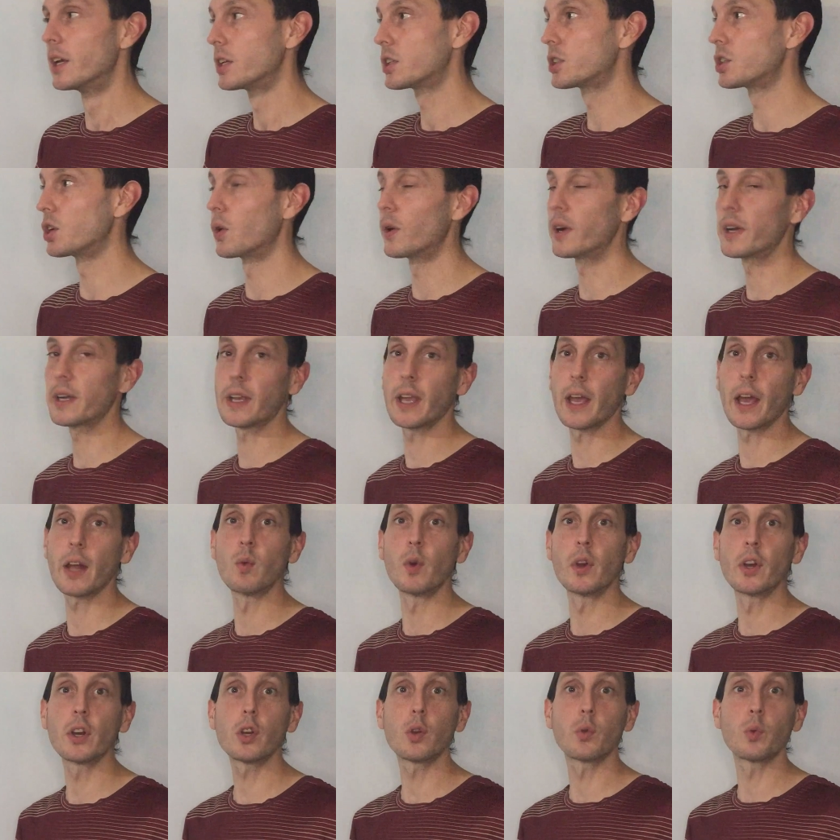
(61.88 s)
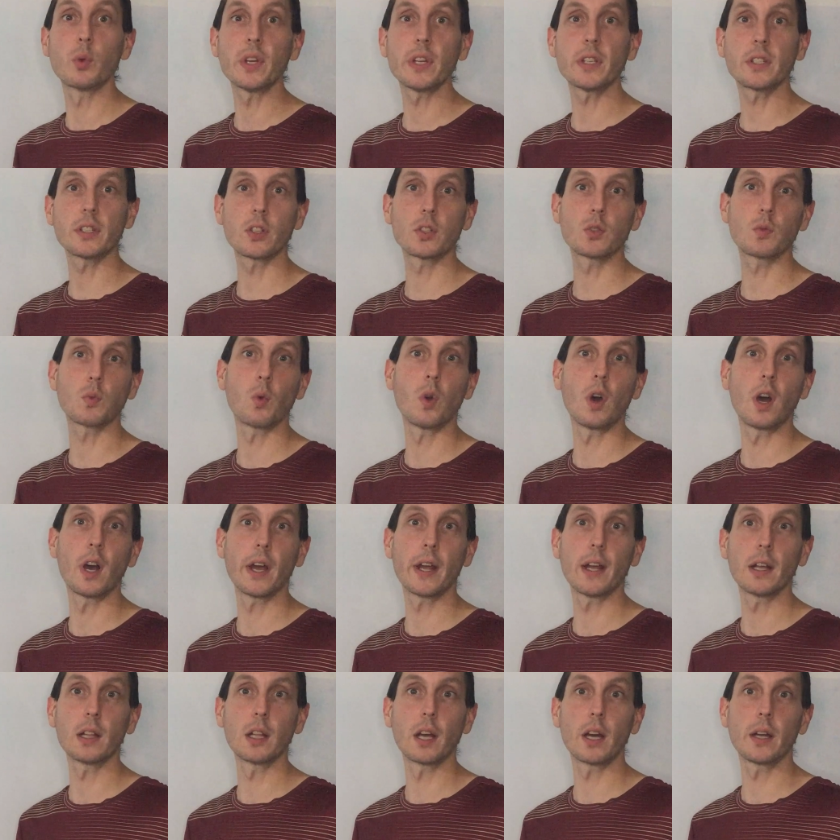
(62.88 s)
So again, one of the reasons
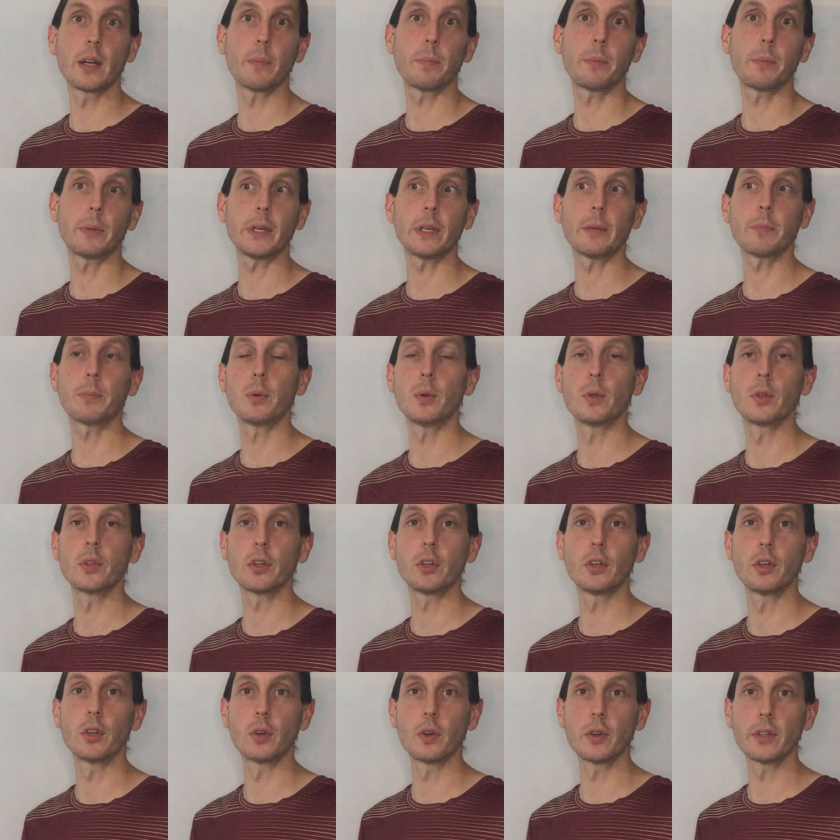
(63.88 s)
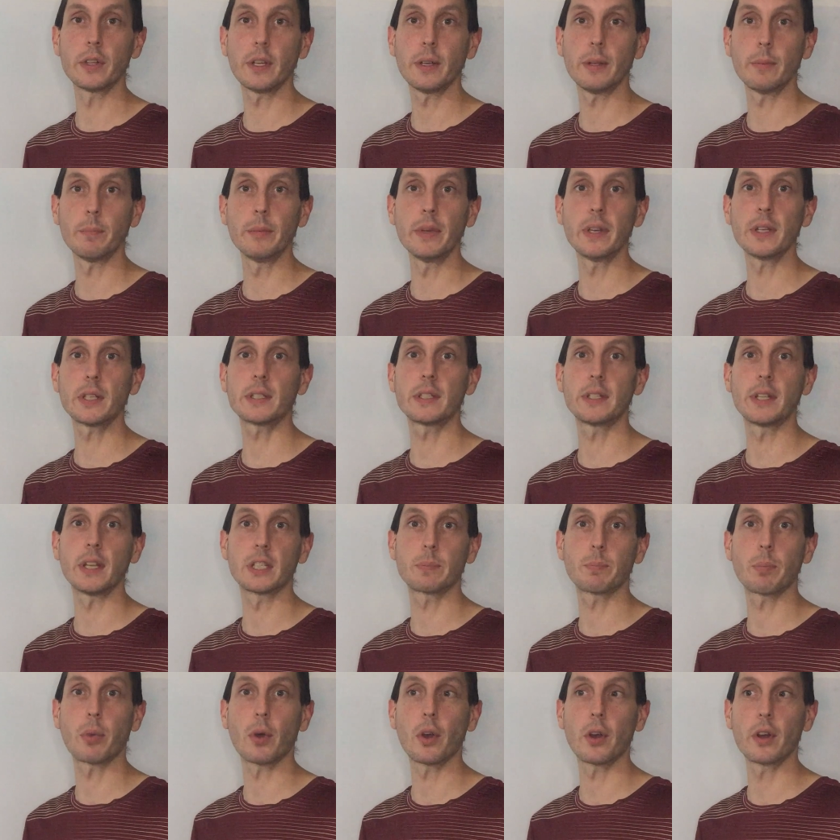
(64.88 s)
why a lot of people, you know, they miss
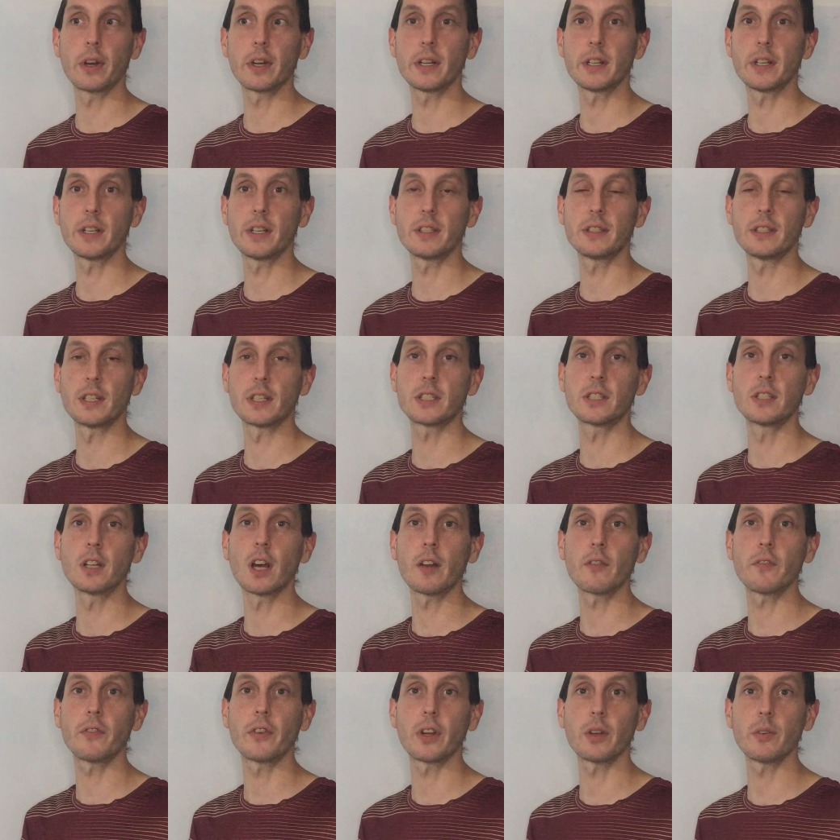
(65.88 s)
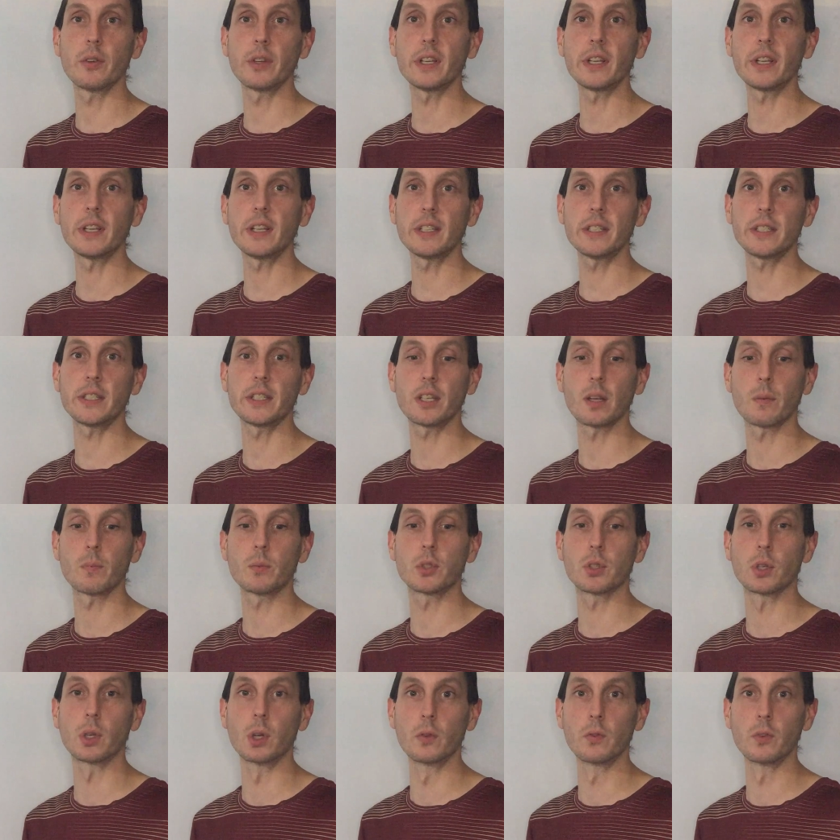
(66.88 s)
this part is it's not very easy
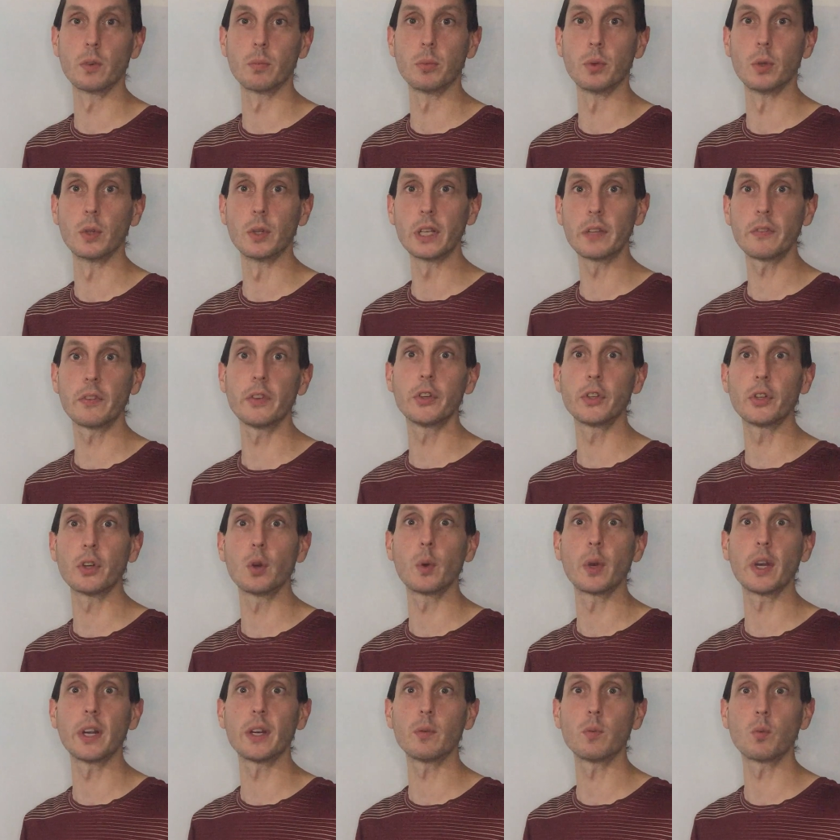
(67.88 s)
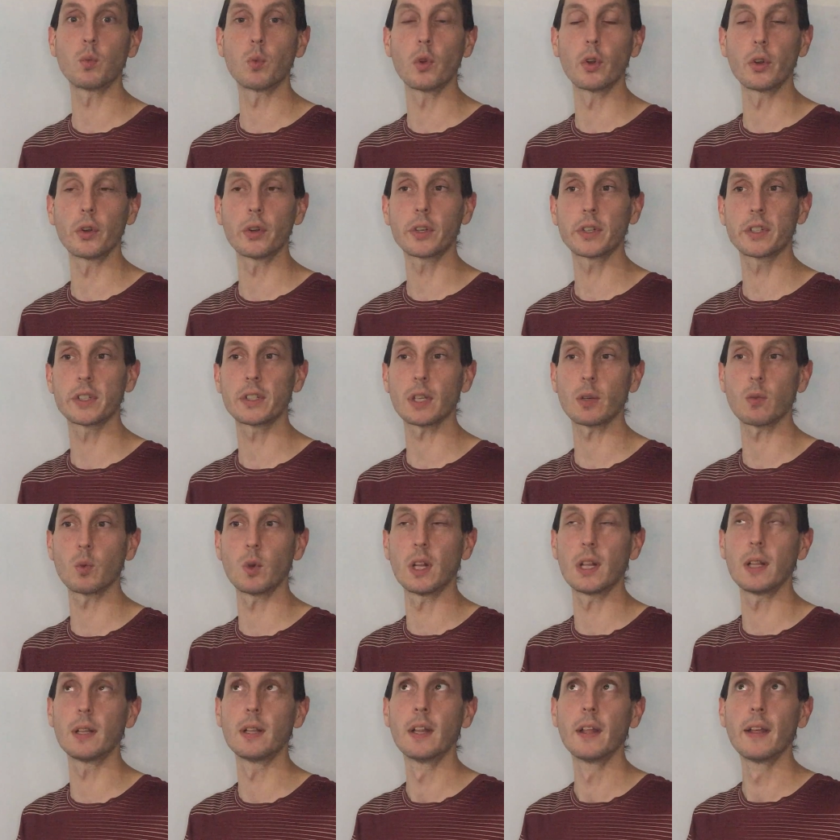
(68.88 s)
observable, even though it works
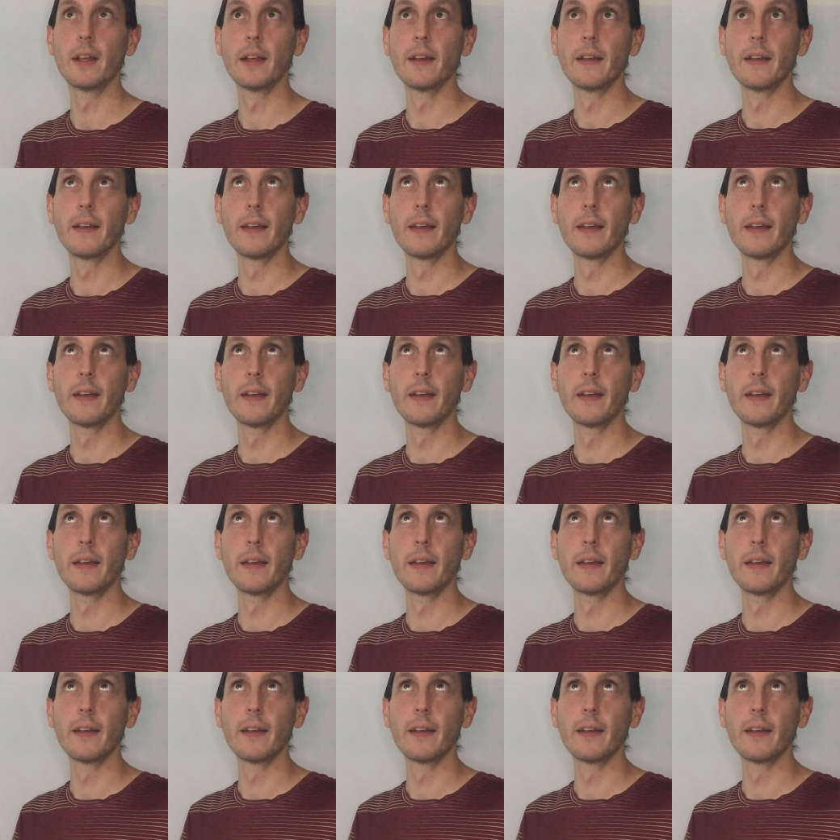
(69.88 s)
well